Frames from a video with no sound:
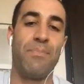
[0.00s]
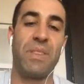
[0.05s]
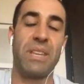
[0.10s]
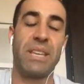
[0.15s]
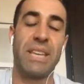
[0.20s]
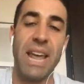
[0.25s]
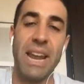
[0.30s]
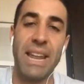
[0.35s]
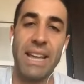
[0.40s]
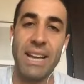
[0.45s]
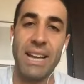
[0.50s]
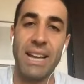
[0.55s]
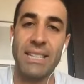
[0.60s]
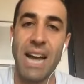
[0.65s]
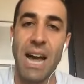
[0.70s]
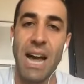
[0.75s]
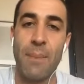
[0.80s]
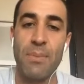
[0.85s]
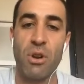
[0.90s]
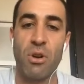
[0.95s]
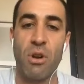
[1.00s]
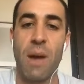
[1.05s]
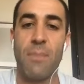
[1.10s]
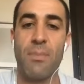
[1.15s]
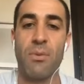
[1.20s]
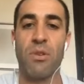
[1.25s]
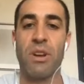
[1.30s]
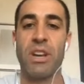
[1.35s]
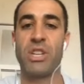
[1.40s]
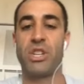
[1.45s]
getting on top of your
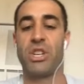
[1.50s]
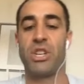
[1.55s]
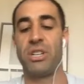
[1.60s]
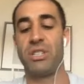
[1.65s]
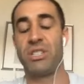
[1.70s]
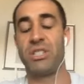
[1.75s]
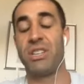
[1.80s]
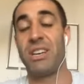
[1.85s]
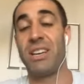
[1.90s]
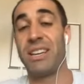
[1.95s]
operations,